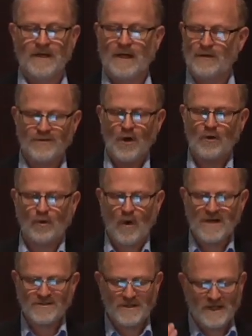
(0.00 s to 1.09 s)
Now, there's no
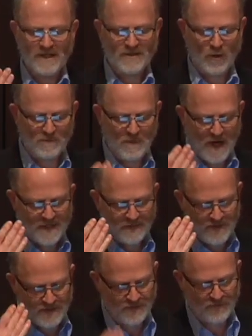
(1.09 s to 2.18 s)
question in his own mind of
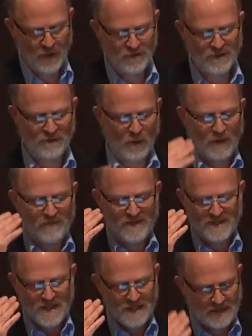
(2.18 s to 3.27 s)
his devotion or of
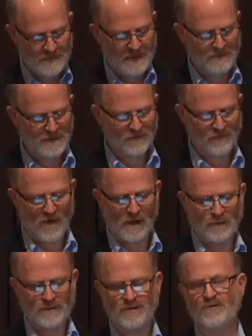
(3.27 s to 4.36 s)
his commitment to
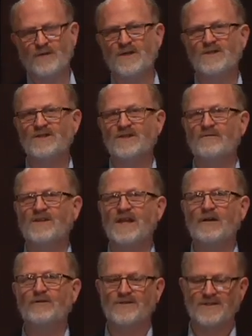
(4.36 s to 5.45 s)
follow in the traditions of the
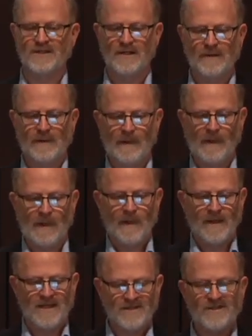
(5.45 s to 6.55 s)
elders.
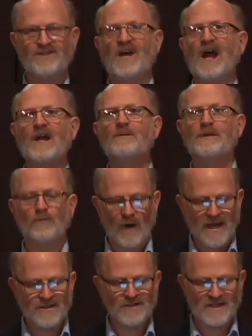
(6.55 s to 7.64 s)
His desire to be
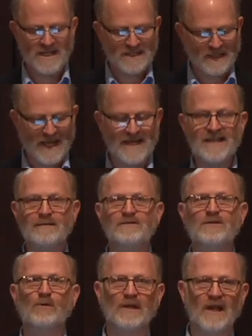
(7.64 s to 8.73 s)
righteous has led him
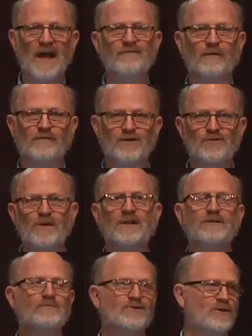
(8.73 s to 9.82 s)
to a life of
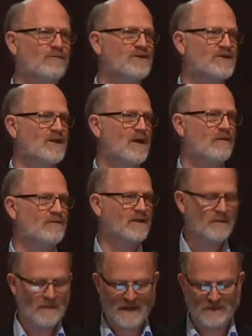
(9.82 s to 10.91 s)
strict observance of the
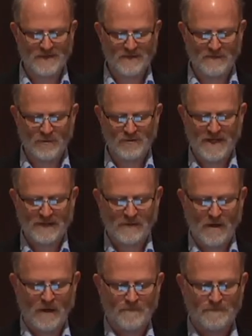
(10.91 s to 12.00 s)
commandments of the Mosaic
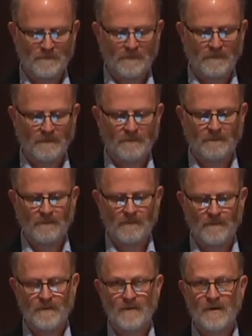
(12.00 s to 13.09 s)
Law.
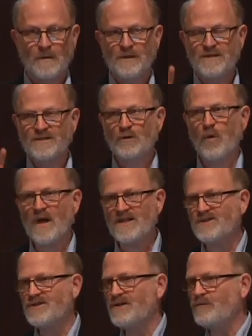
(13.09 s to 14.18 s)
But his
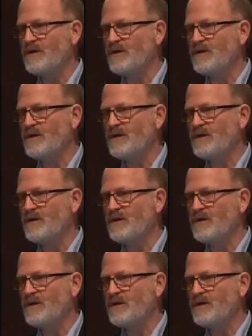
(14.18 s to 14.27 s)
question